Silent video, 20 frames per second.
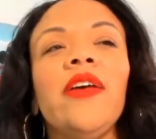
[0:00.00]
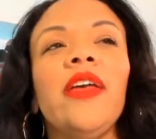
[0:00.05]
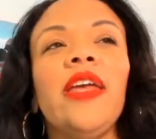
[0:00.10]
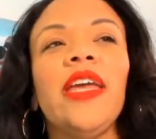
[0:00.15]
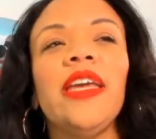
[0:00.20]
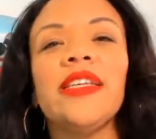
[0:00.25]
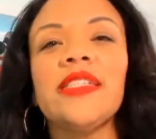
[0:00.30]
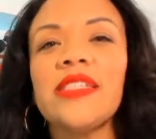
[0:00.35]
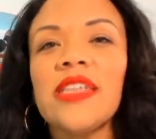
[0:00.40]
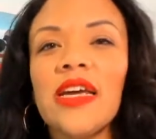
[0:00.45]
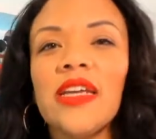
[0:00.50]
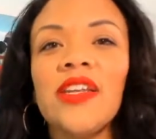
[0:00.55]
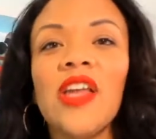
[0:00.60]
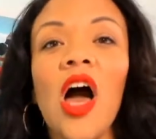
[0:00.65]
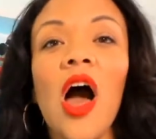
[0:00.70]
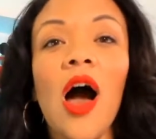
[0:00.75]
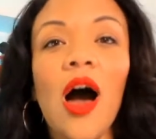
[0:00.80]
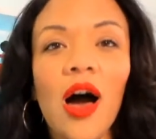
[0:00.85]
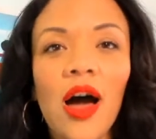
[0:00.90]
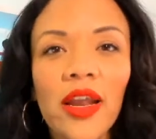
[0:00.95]
Is an
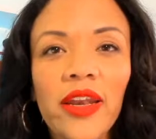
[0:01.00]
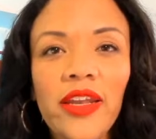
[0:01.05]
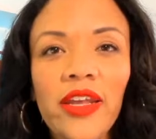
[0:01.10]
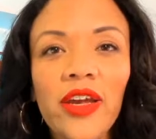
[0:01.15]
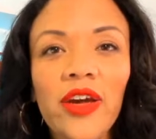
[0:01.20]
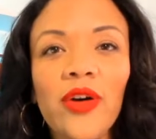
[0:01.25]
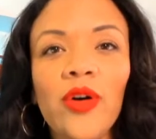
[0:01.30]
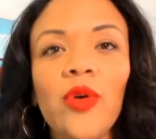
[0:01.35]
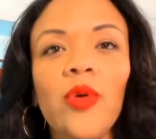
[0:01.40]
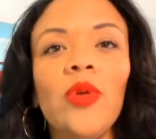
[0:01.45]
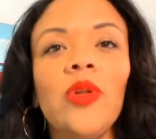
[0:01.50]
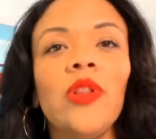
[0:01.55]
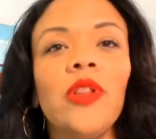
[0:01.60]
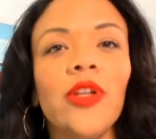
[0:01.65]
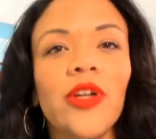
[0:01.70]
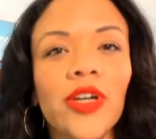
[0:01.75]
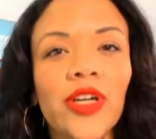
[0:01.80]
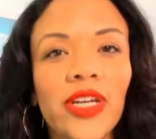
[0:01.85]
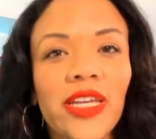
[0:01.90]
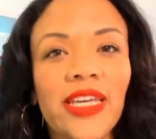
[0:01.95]
audio
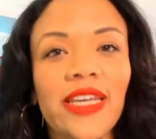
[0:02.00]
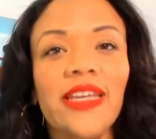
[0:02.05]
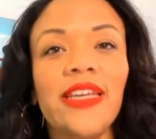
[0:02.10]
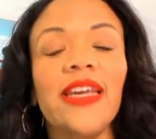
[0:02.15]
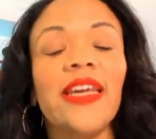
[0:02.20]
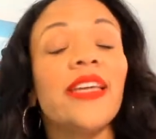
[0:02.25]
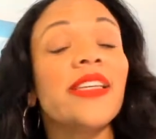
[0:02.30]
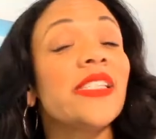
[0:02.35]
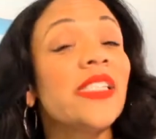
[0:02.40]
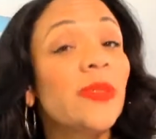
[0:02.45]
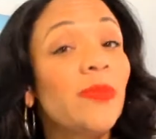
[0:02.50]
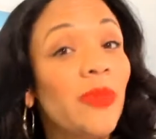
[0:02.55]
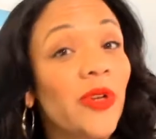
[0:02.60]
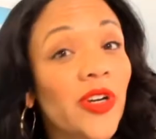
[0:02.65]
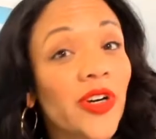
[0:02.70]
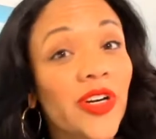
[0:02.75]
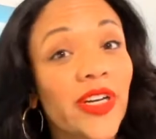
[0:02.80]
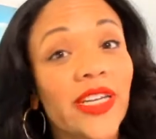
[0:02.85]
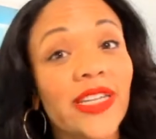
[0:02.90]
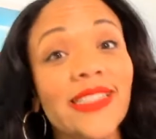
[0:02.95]
learning
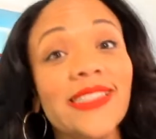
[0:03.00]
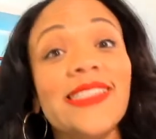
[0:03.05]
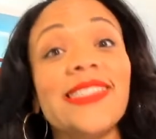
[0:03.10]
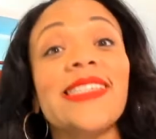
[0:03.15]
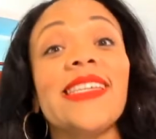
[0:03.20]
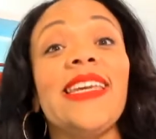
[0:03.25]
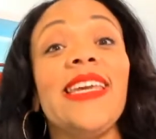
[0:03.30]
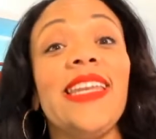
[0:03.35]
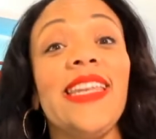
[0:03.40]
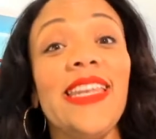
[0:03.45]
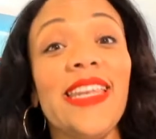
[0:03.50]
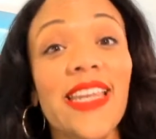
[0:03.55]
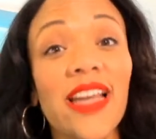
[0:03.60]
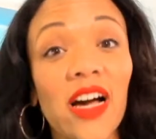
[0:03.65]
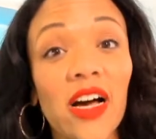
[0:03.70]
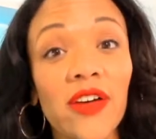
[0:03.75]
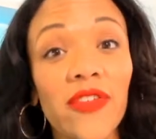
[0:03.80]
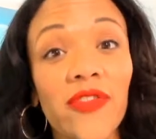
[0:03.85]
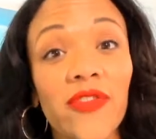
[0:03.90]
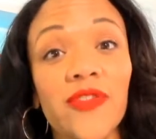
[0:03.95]
experience
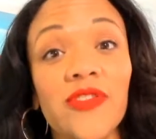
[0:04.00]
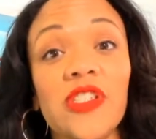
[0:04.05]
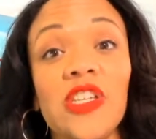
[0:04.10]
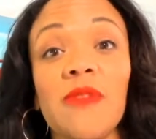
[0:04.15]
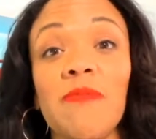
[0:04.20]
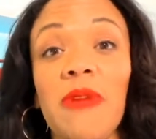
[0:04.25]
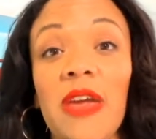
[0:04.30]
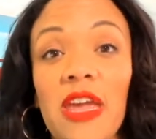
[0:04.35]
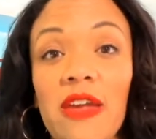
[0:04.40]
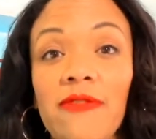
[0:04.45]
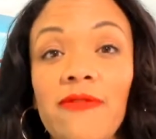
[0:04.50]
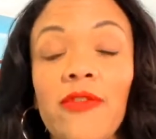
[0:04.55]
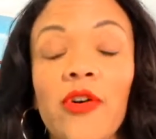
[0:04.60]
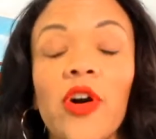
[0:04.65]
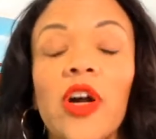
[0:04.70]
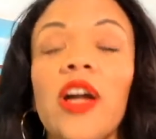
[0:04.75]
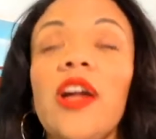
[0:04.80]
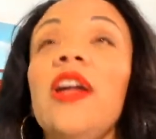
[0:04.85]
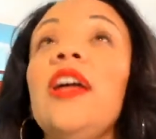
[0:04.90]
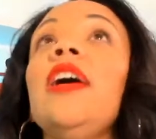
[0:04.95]
enough to pay
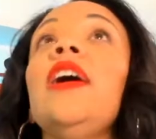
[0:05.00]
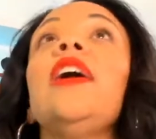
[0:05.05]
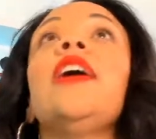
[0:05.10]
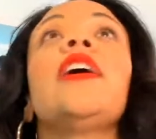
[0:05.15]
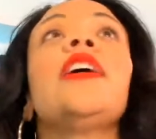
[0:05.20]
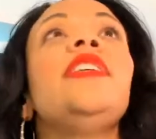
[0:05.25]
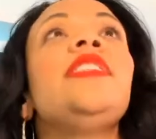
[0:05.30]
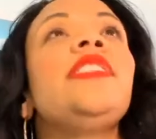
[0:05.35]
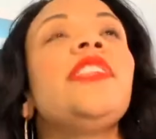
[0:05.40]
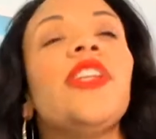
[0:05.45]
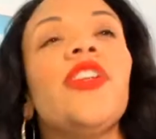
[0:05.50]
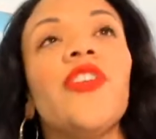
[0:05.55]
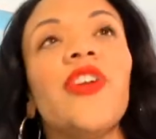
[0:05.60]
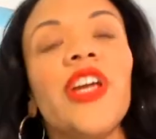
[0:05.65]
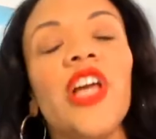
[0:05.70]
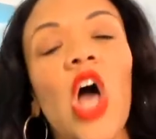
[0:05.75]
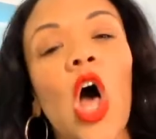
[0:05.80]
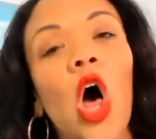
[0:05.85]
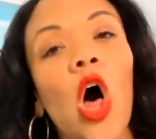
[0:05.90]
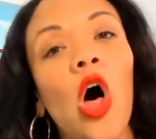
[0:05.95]
for?
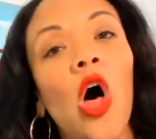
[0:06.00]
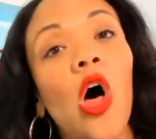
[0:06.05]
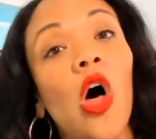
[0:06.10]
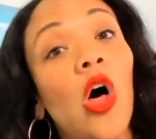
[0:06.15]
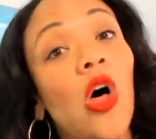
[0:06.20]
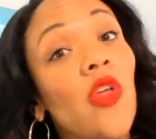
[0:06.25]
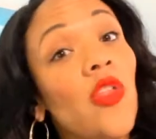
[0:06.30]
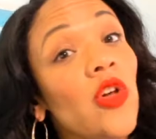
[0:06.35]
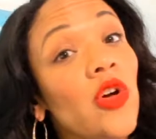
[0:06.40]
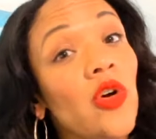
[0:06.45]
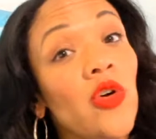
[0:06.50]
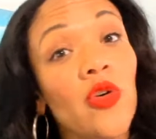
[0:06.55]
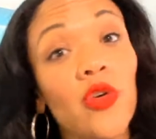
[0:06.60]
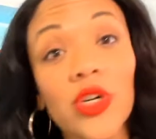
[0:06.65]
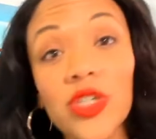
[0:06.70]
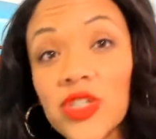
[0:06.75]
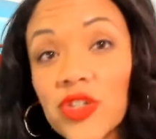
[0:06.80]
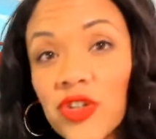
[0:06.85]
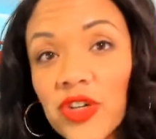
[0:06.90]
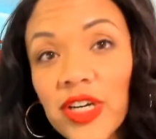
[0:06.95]
Considering all the
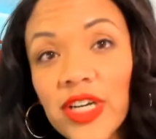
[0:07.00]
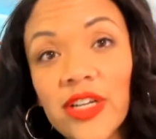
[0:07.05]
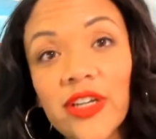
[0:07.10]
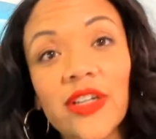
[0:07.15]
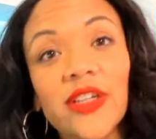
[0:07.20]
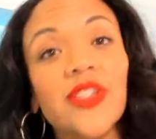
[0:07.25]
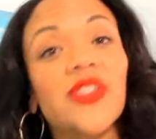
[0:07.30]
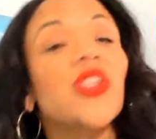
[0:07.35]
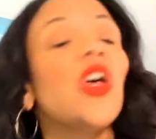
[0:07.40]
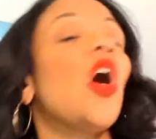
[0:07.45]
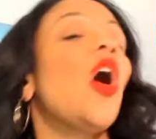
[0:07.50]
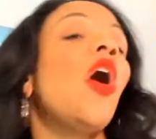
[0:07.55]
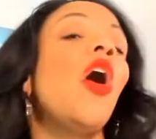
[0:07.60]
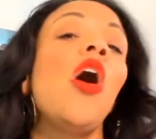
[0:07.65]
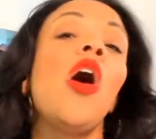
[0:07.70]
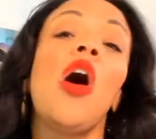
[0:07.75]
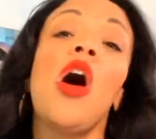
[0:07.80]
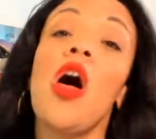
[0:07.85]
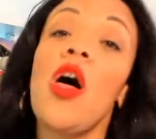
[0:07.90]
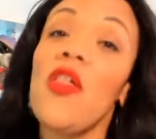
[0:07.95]
course creators,
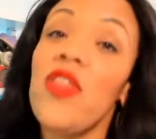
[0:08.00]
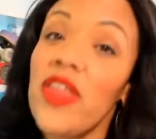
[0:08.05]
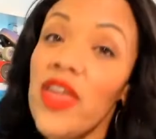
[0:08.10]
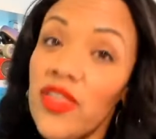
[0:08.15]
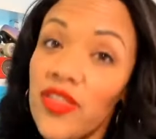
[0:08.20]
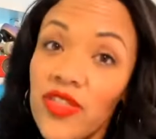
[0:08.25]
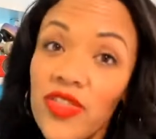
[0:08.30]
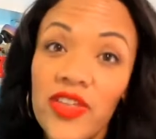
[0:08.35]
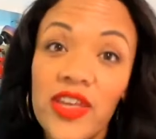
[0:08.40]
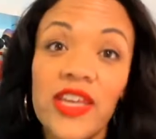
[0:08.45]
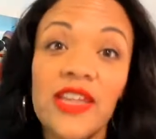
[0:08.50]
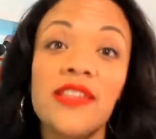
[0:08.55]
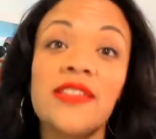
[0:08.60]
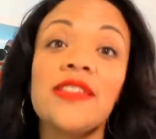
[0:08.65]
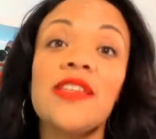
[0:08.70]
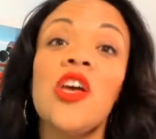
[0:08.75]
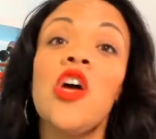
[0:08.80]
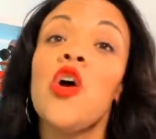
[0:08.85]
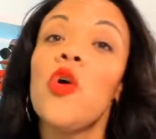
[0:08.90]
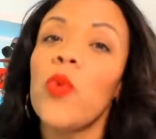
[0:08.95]
all the other
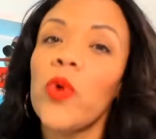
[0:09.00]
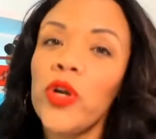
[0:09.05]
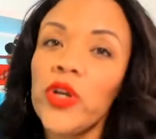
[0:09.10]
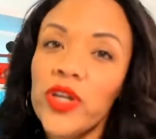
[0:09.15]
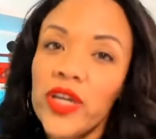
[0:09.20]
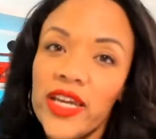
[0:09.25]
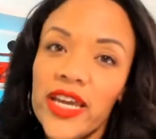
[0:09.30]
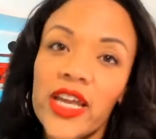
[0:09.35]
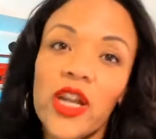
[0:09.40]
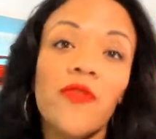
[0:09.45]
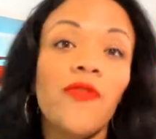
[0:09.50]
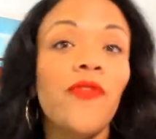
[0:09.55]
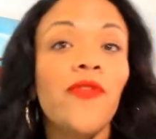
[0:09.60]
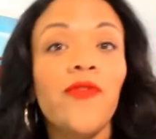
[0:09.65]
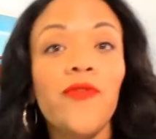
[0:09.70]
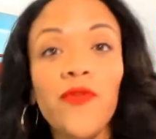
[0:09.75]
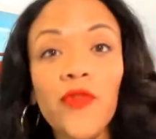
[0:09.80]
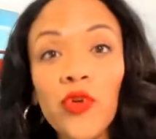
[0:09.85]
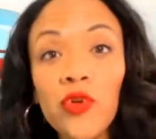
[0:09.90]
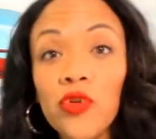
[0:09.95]
things where you can get a
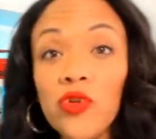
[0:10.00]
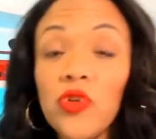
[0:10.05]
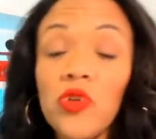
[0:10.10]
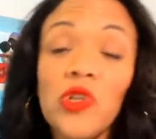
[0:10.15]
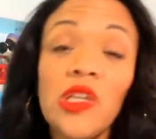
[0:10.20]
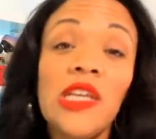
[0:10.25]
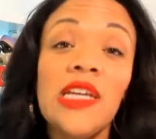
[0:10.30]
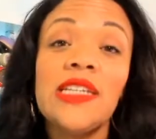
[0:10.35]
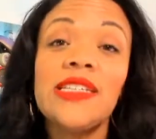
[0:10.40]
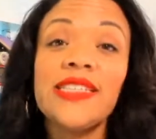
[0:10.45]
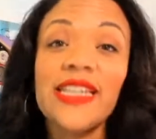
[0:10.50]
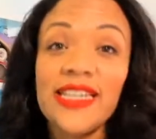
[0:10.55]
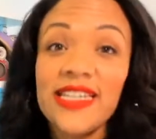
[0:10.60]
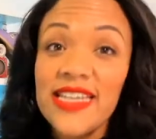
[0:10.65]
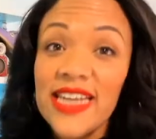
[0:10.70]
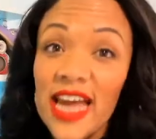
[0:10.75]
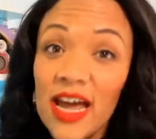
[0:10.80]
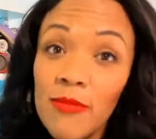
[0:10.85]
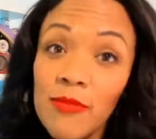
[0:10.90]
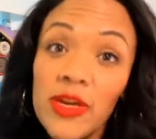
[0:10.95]
full
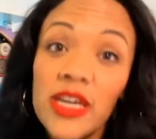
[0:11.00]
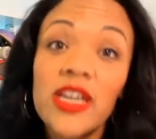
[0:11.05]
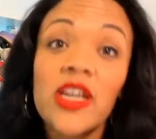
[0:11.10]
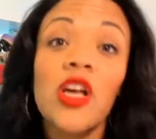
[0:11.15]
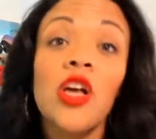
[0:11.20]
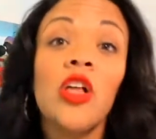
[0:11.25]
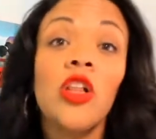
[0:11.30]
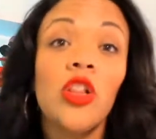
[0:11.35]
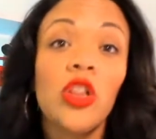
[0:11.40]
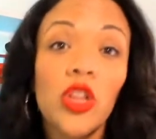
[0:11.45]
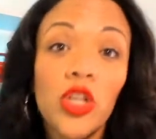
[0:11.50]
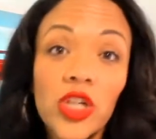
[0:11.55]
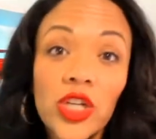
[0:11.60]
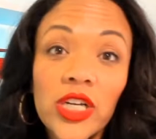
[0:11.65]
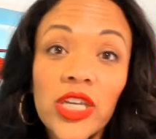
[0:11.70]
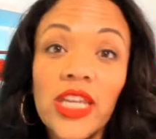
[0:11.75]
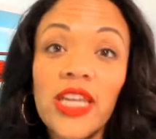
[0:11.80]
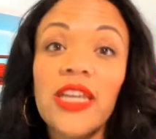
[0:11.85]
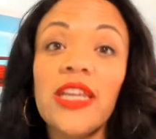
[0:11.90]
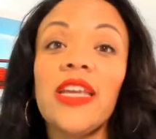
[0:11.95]
dynamic
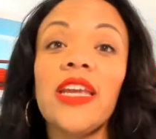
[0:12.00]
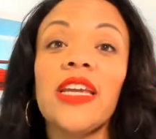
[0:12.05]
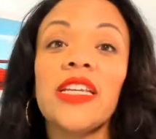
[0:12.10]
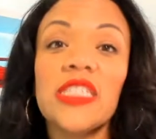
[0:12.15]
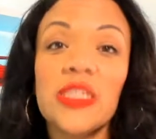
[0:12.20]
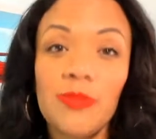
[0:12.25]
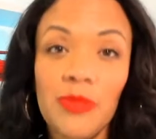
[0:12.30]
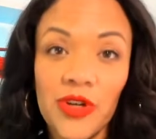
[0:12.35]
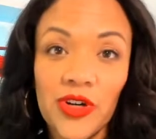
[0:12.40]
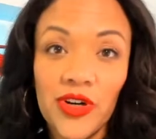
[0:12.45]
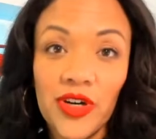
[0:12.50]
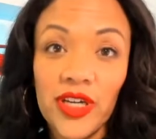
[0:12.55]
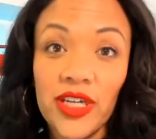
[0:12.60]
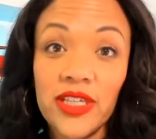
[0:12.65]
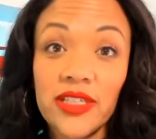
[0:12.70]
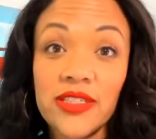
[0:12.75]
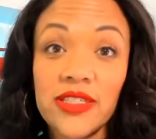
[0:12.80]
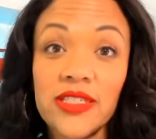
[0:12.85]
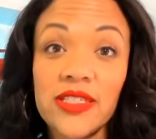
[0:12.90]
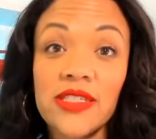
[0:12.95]
learning
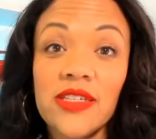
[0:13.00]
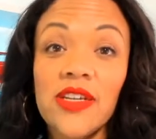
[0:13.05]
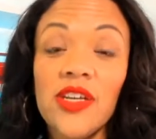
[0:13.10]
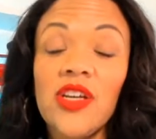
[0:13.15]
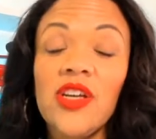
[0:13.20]
experience.